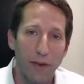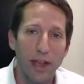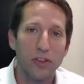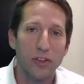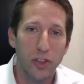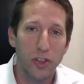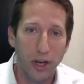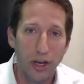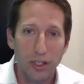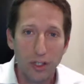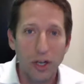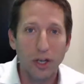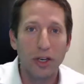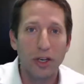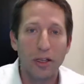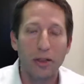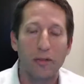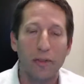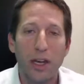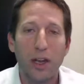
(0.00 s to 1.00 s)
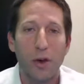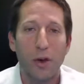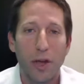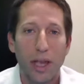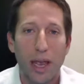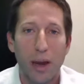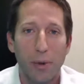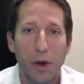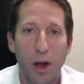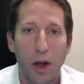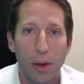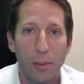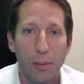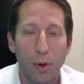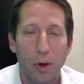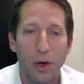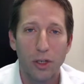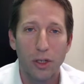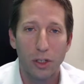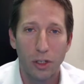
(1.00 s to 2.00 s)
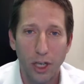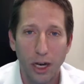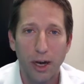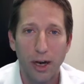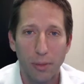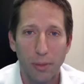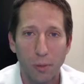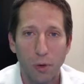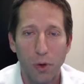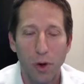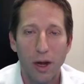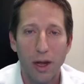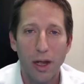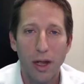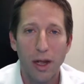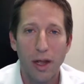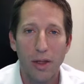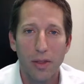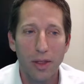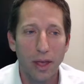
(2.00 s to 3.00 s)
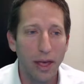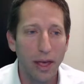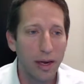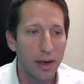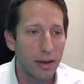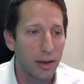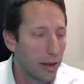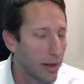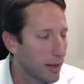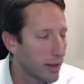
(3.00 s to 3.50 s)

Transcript: started turning the video camera on more and sharing more, then